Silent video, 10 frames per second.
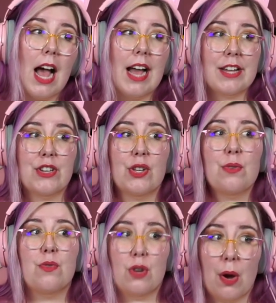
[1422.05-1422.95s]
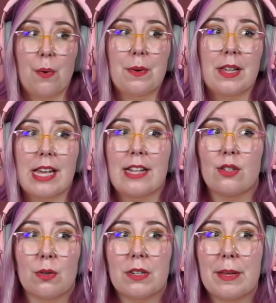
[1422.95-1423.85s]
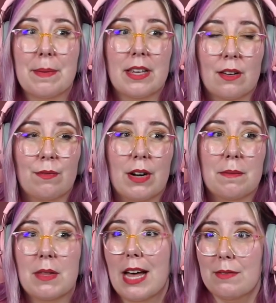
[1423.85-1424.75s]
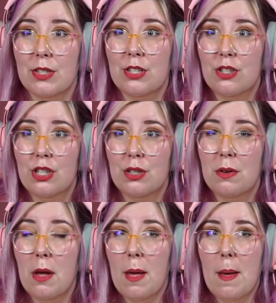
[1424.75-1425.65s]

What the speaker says: I do know it's already been confirmed they'll have a season 2,